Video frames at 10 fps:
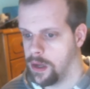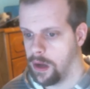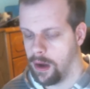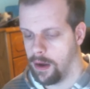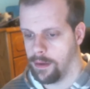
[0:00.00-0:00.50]

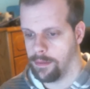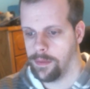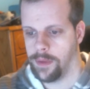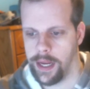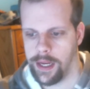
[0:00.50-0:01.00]
um,
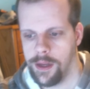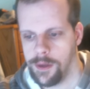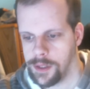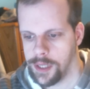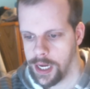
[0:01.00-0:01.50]
like you
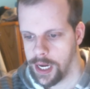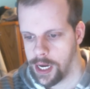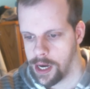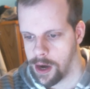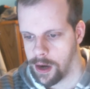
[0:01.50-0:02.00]
see
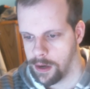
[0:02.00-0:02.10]
here.